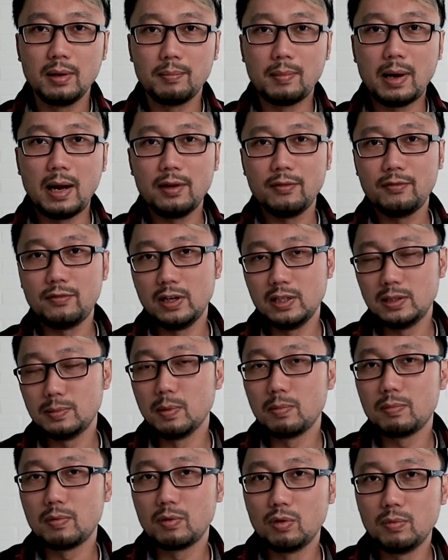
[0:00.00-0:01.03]
my
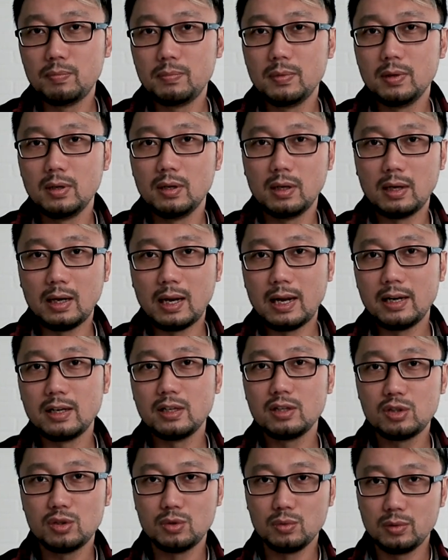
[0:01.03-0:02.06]
Facebook group,
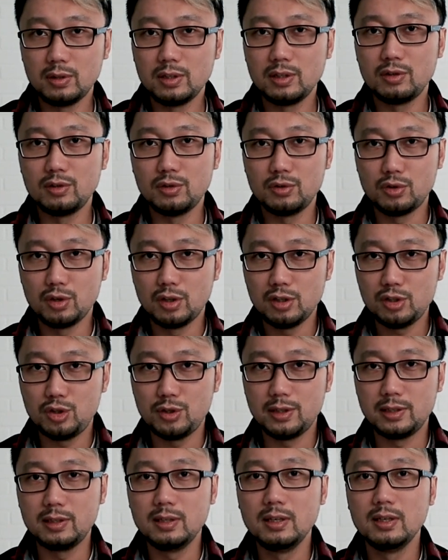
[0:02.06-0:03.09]
Lighting Shooting with
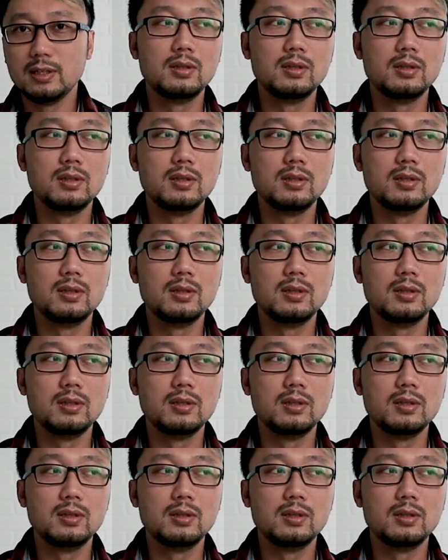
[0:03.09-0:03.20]
Touching.